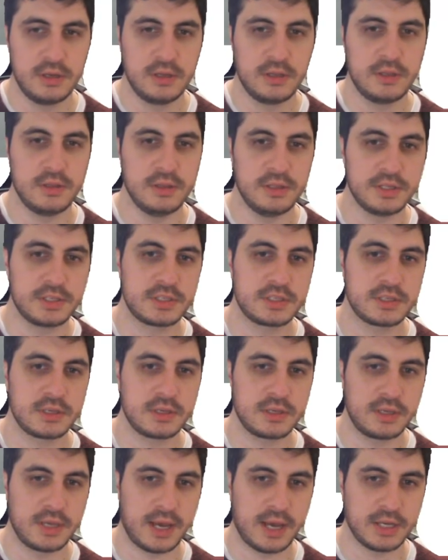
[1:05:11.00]
This
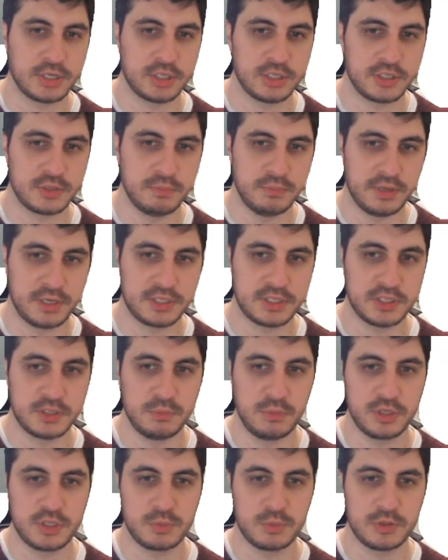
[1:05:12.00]
gaseous mix is
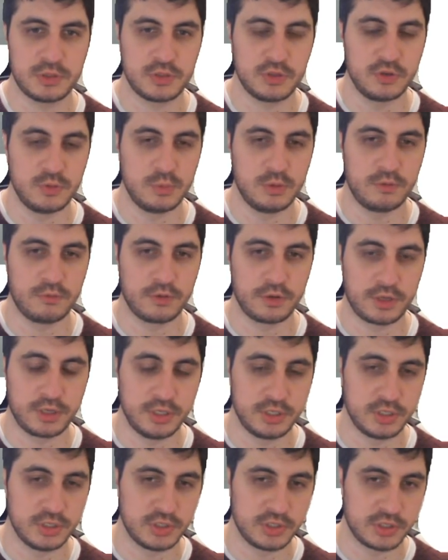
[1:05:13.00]
much more suitable for
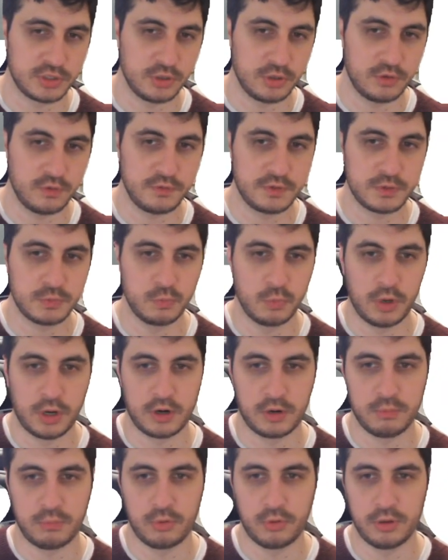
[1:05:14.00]
kitchen stoves,
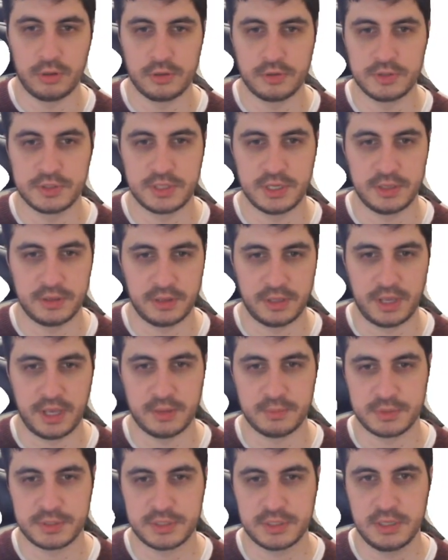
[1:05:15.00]
water boilers, and
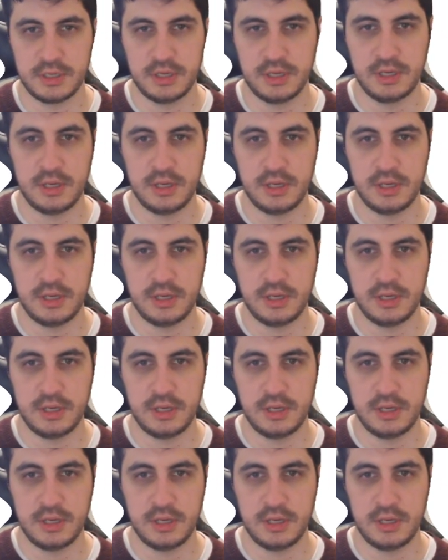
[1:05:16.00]
lamps.